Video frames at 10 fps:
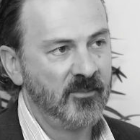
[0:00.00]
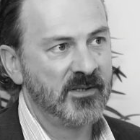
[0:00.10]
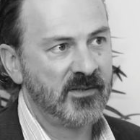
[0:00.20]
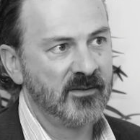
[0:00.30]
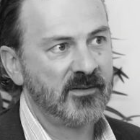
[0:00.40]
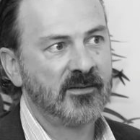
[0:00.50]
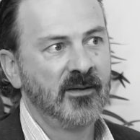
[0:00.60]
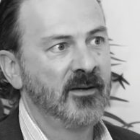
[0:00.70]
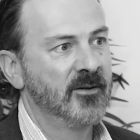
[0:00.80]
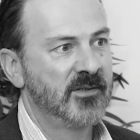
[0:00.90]
of the
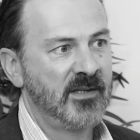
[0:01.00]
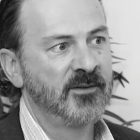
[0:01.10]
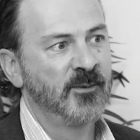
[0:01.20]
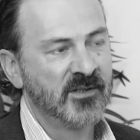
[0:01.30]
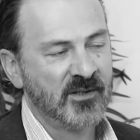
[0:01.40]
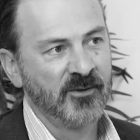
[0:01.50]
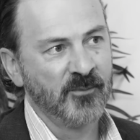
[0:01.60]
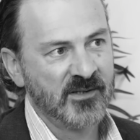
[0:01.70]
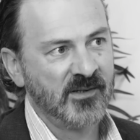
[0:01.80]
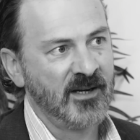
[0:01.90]
business? Because that's what's going
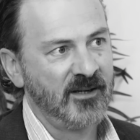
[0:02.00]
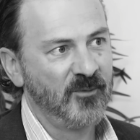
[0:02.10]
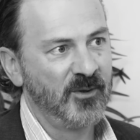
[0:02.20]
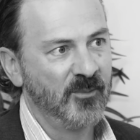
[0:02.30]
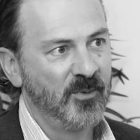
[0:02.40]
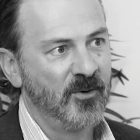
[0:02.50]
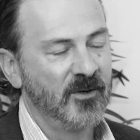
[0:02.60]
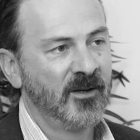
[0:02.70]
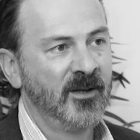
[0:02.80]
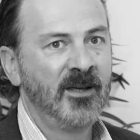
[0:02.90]
to resonate with the board.